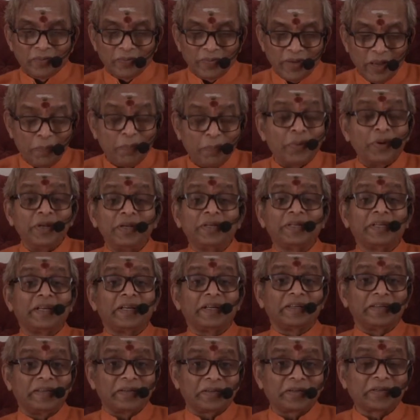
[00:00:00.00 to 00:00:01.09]

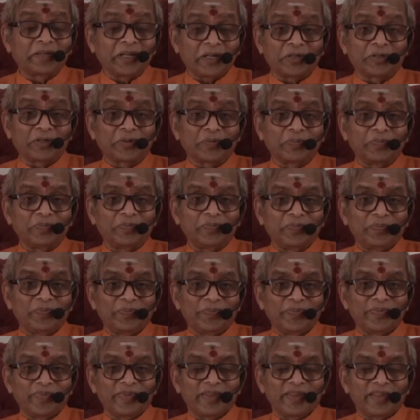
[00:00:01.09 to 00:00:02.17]
appreciate that touch.
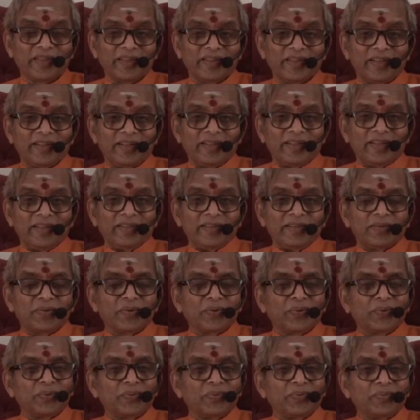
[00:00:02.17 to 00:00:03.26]

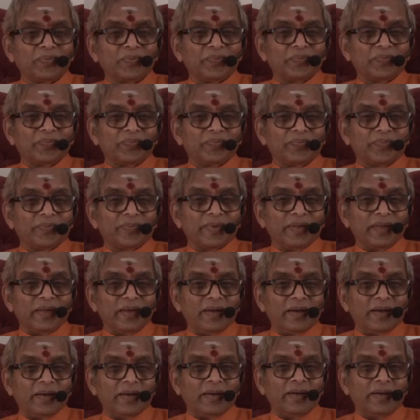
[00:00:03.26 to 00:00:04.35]
So
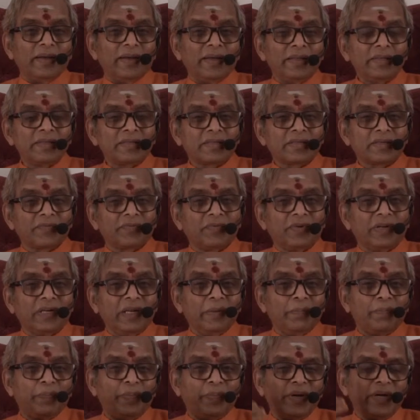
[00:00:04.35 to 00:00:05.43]
instead of
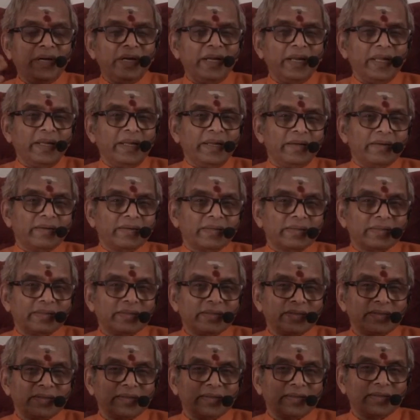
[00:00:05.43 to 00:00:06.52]
depending on
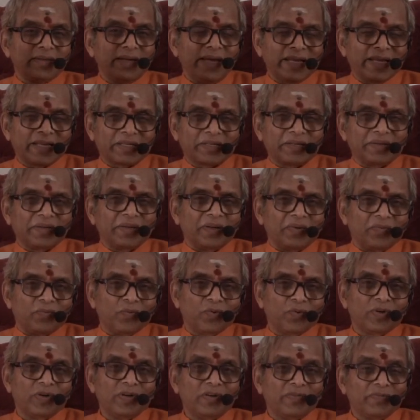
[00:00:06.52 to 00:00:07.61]
external
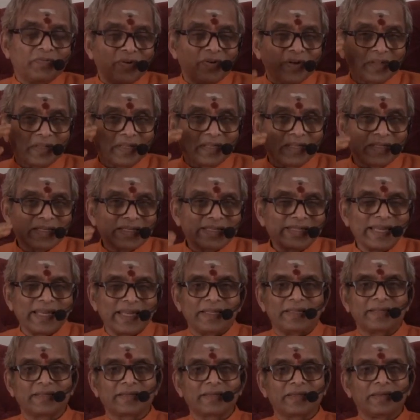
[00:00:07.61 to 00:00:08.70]
world for this
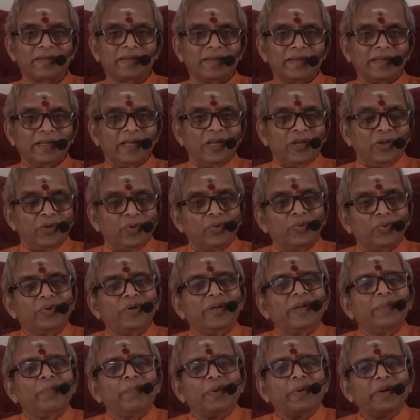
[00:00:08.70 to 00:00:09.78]
sense, you
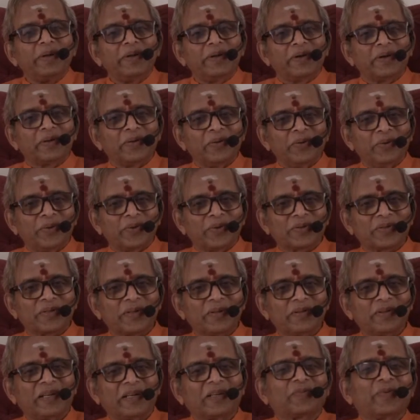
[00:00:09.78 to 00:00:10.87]
depend on
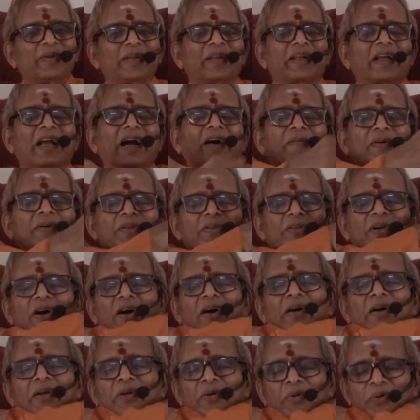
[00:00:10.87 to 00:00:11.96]
yourself. That's why
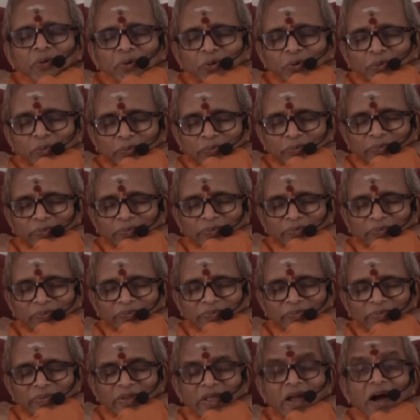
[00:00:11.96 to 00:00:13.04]
kavachaya hum
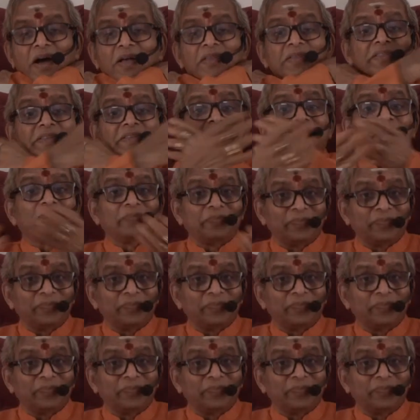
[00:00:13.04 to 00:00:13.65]
nyasam.